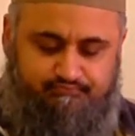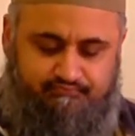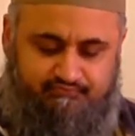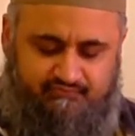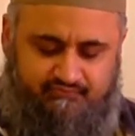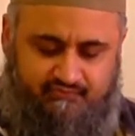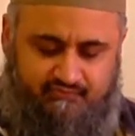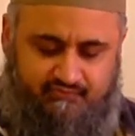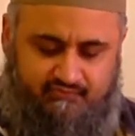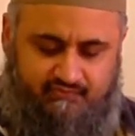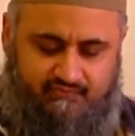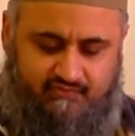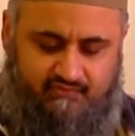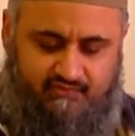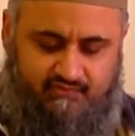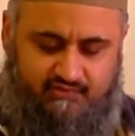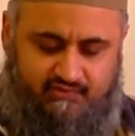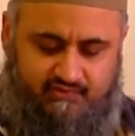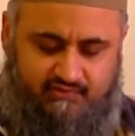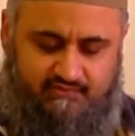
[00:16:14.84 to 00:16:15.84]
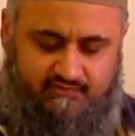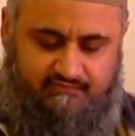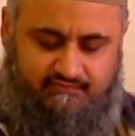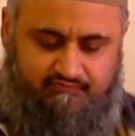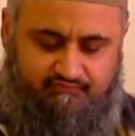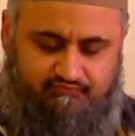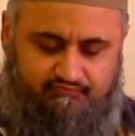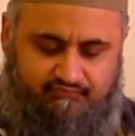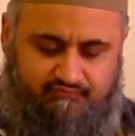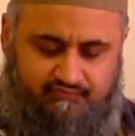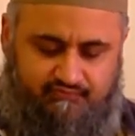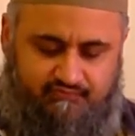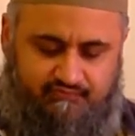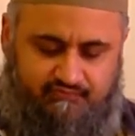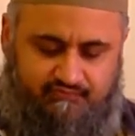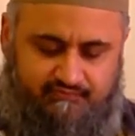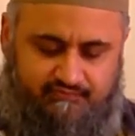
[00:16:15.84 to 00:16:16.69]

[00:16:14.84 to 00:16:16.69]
[no speech]